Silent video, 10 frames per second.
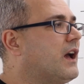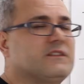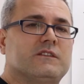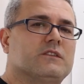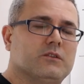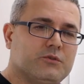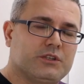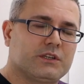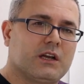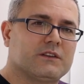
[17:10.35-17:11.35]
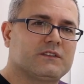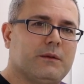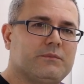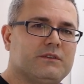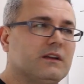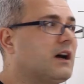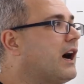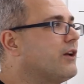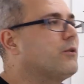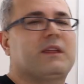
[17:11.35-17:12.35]
as a solution concept.
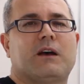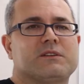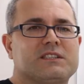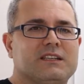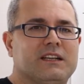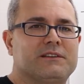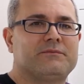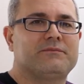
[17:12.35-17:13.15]
I hope that was clear.